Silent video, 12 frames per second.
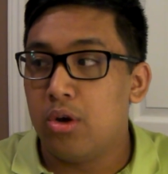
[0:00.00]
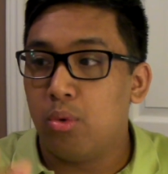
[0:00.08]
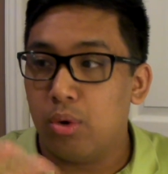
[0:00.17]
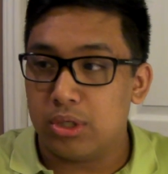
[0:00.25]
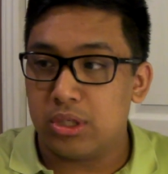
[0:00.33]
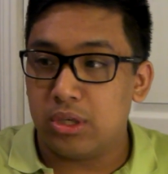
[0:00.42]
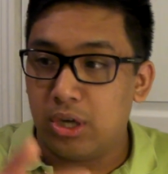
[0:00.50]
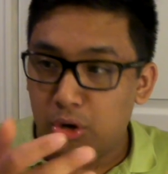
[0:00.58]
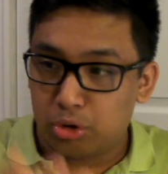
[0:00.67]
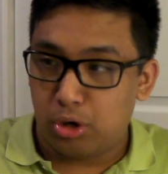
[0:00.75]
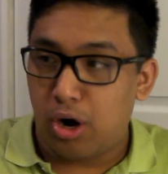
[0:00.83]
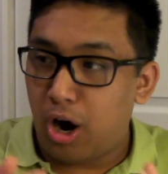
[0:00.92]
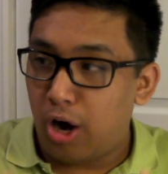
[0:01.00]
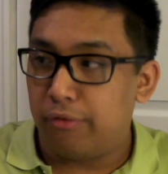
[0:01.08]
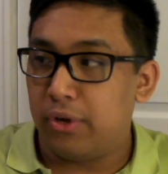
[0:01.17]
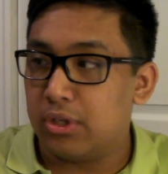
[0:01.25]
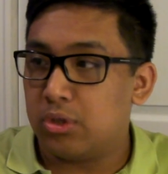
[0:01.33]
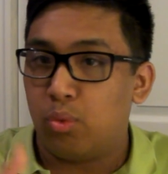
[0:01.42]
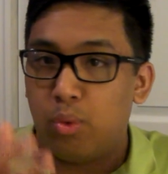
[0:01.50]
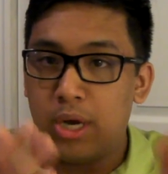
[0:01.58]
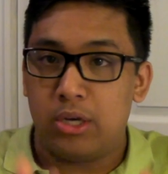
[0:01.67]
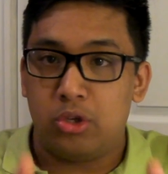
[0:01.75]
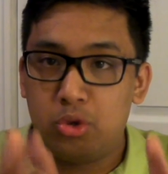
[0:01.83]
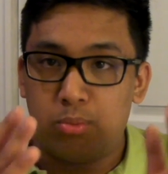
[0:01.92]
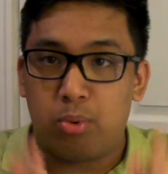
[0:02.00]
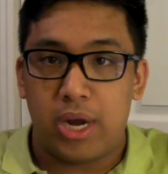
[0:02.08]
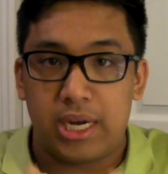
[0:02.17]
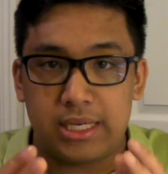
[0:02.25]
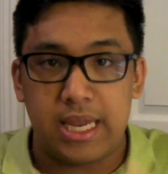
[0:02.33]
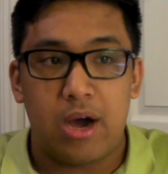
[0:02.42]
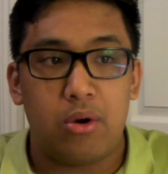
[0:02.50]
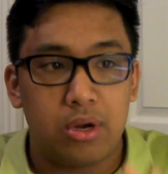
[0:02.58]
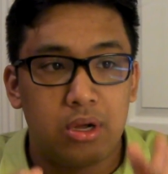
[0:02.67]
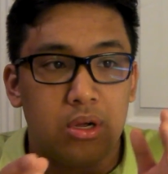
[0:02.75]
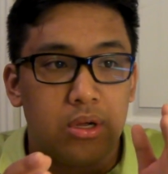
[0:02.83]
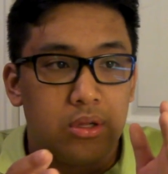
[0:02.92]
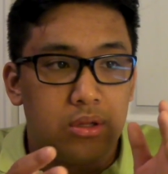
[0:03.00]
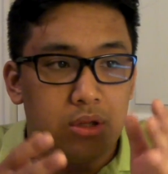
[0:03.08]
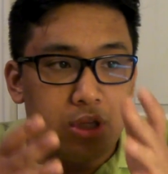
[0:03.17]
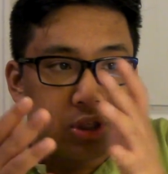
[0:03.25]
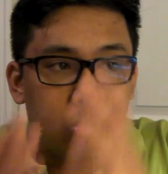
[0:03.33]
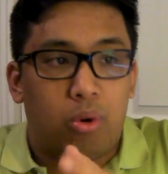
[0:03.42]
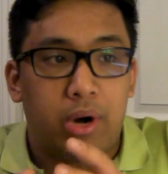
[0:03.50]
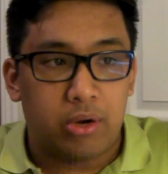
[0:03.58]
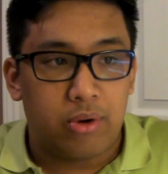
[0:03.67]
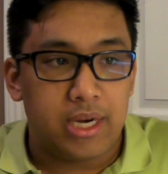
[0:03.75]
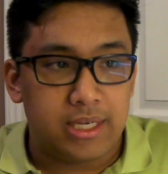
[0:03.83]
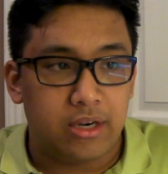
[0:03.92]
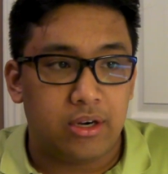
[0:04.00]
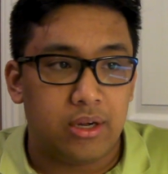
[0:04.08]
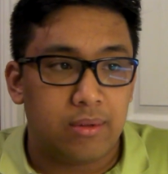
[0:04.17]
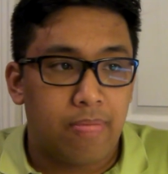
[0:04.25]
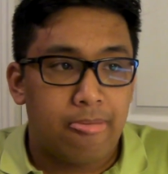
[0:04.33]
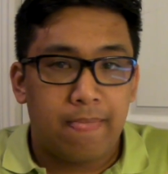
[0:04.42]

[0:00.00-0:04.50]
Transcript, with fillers: was ultra obvious when you break down the scoring criteria.